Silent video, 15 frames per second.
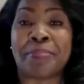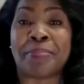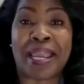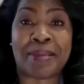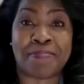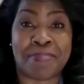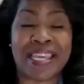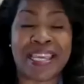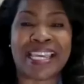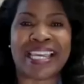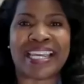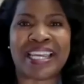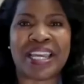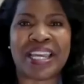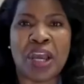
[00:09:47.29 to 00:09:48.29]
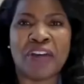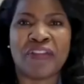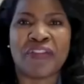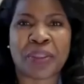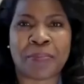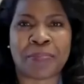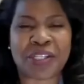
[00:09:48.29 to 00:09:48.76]
it may be
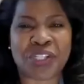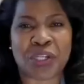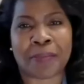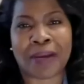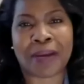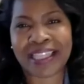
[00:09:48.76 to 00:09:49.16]
for the bishop.